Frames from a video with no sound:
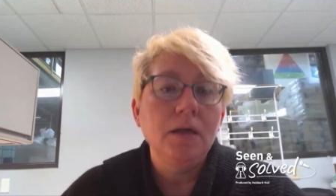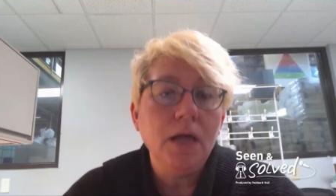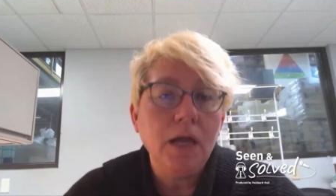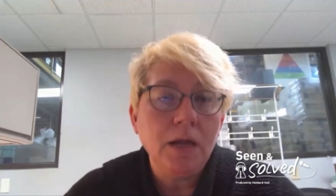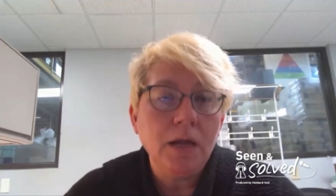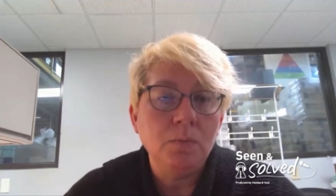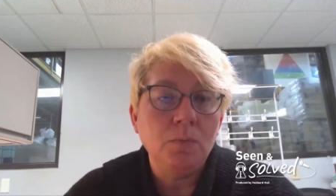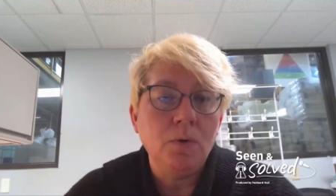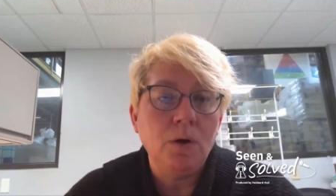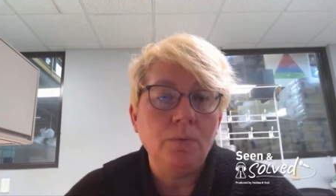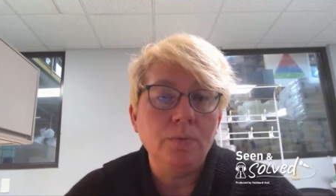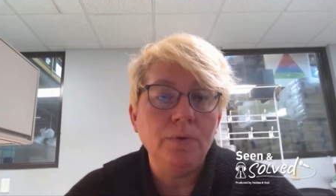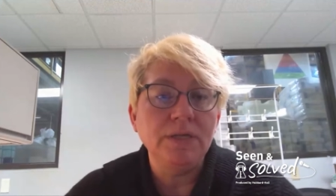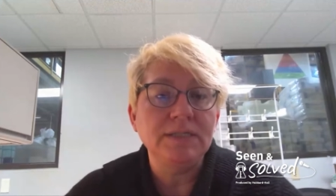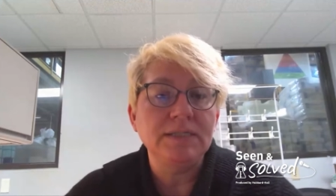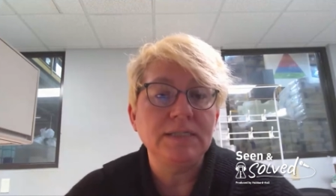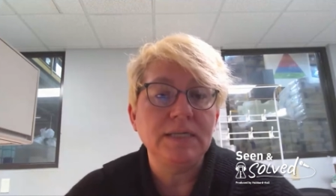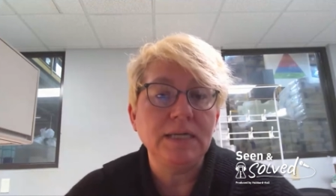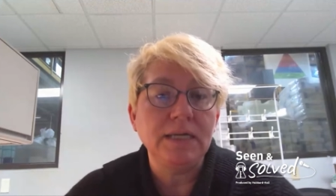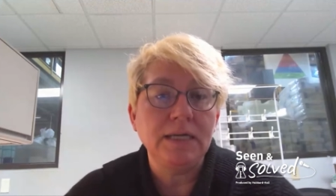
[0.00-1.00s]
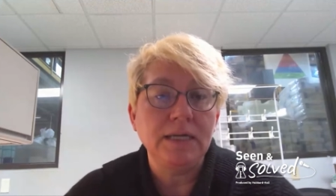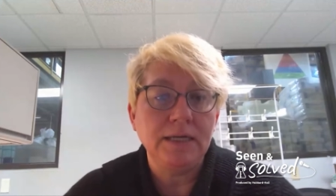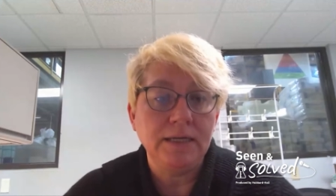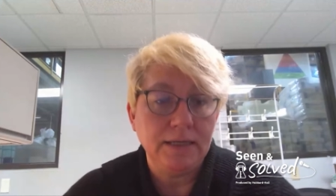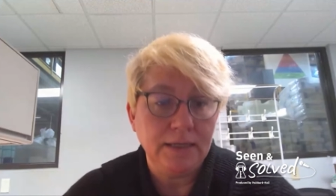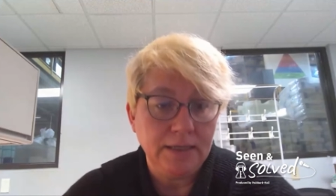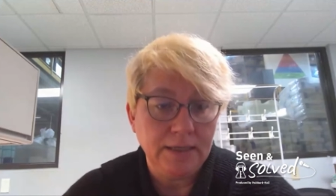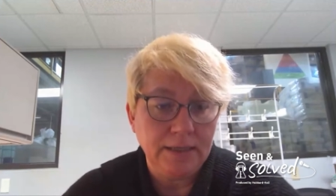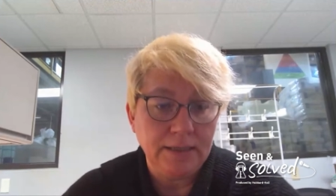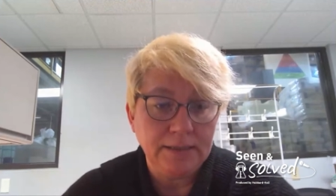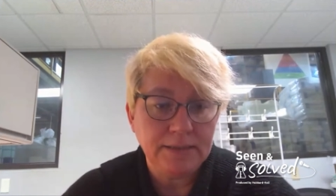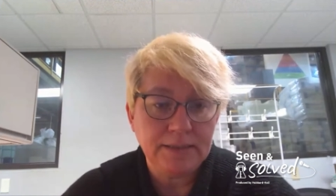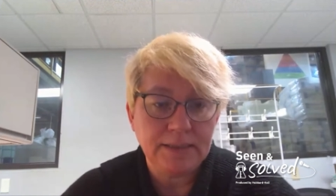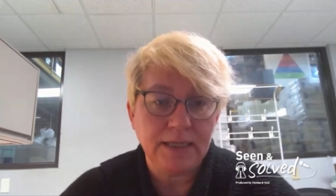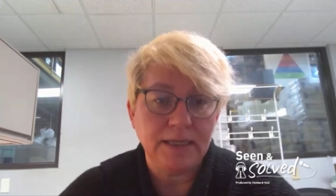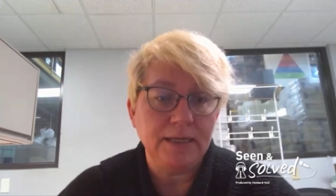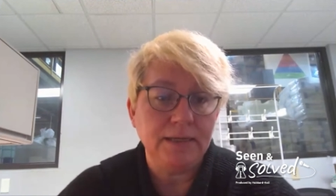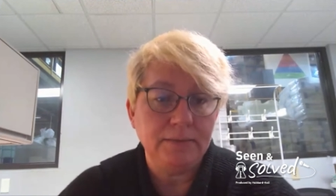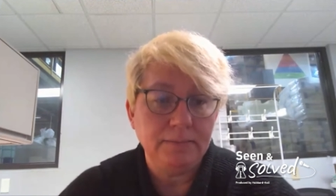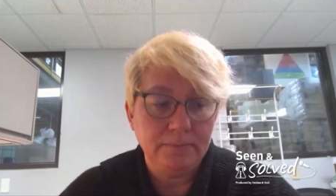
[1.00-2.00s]
And what we see is
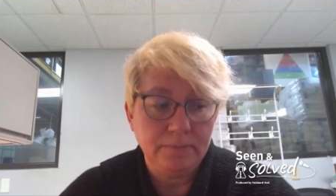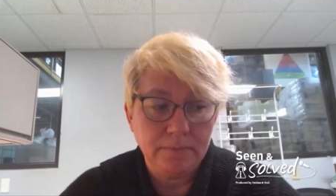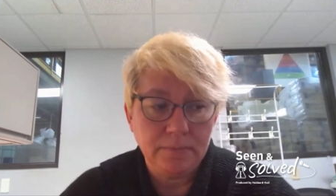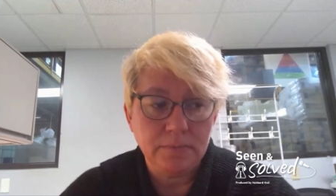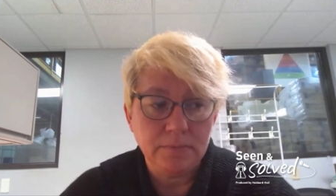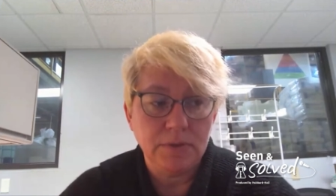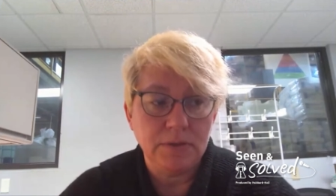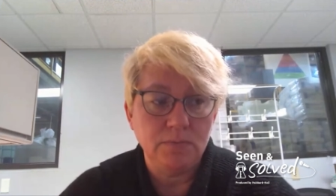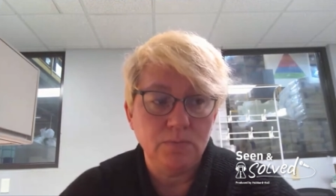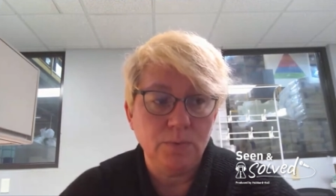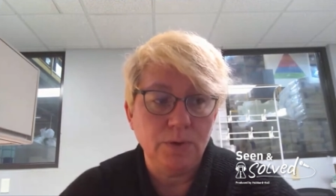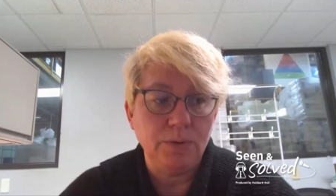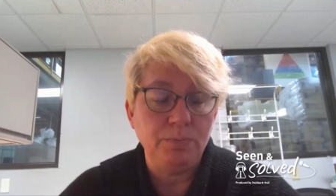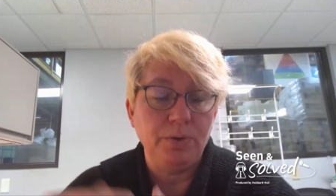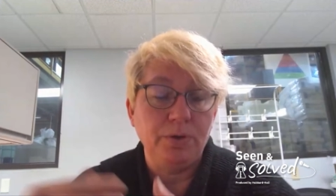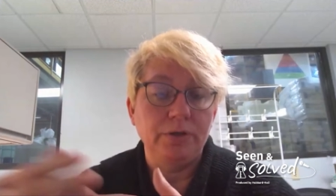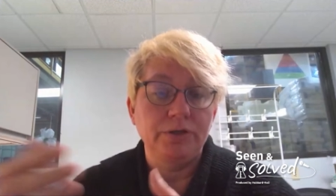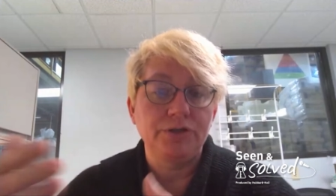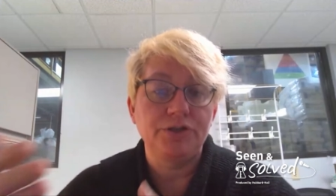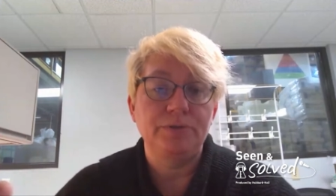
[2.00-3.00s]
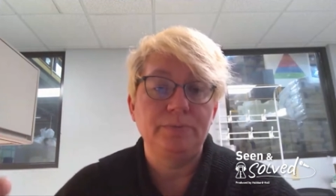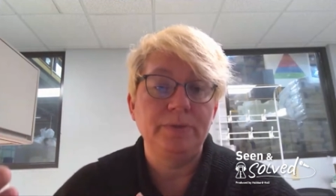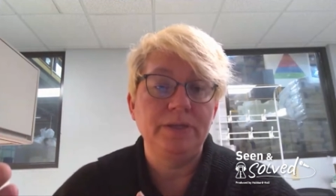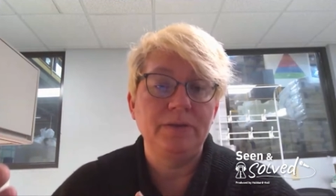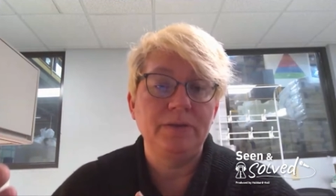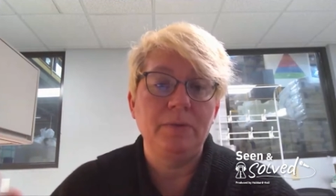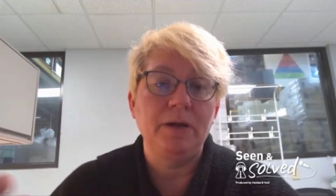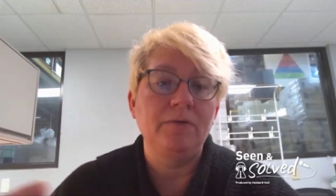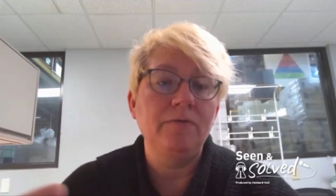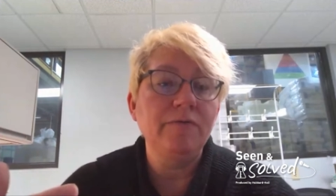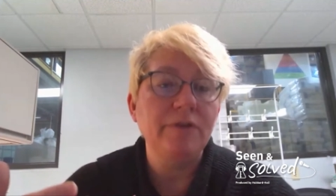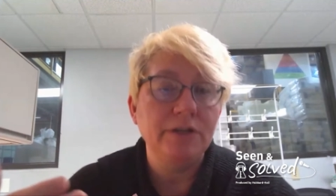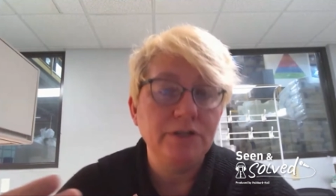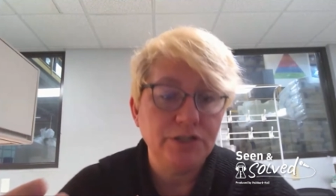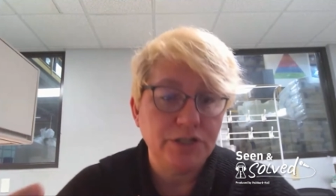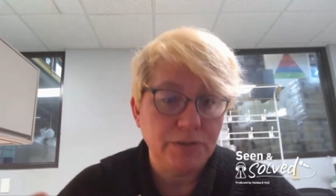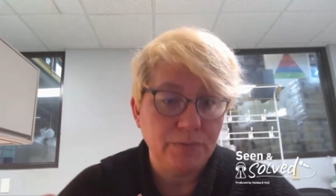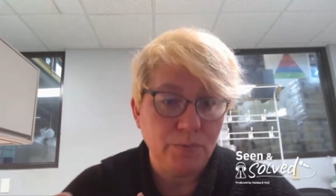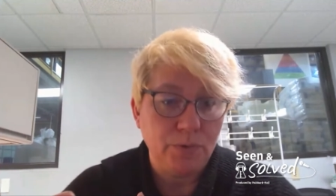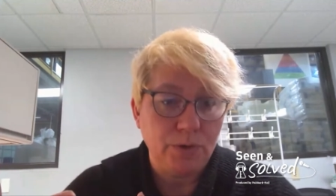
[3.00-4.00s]
we push them in the metal
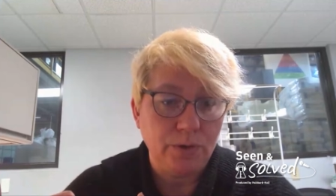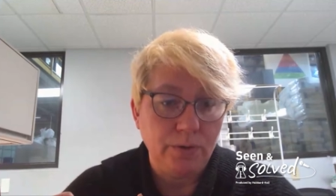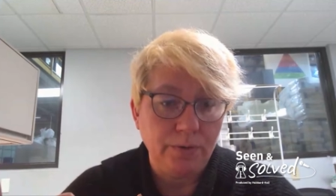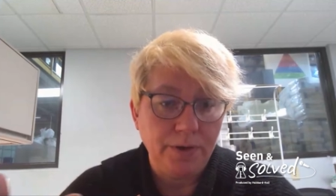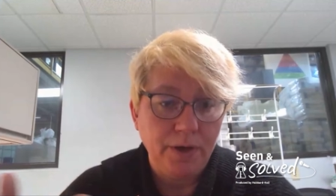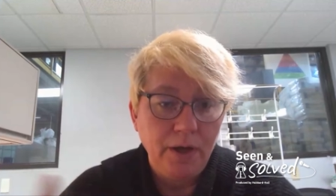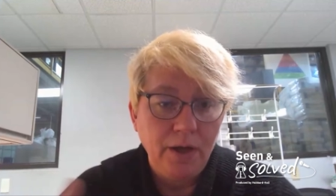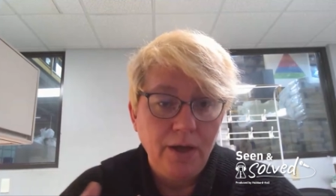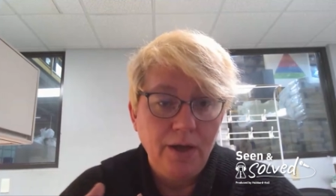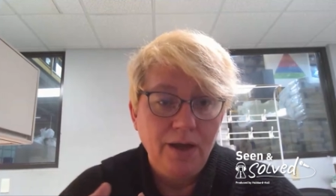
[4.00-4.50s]
finishing world.